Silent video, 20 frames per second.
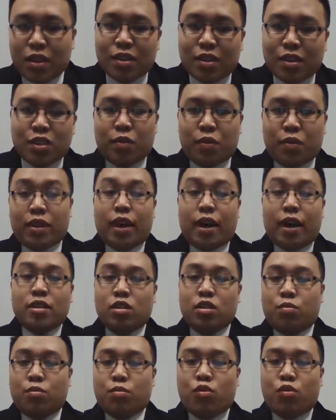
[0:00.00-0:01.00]
So I got
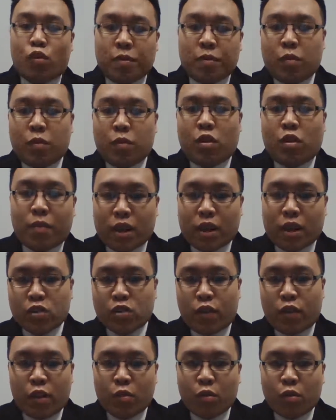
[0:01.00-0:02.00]
into a program called mock
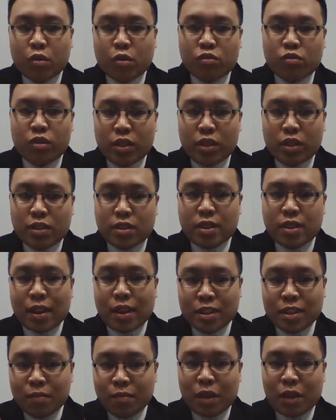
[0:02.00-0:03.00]
trial, which really
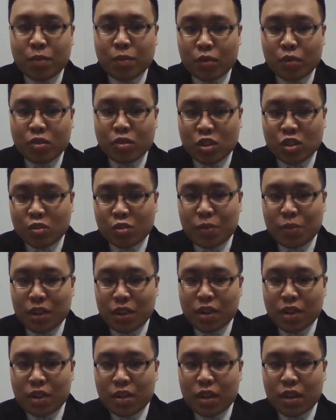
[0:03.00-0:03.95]
tested my ability to speak,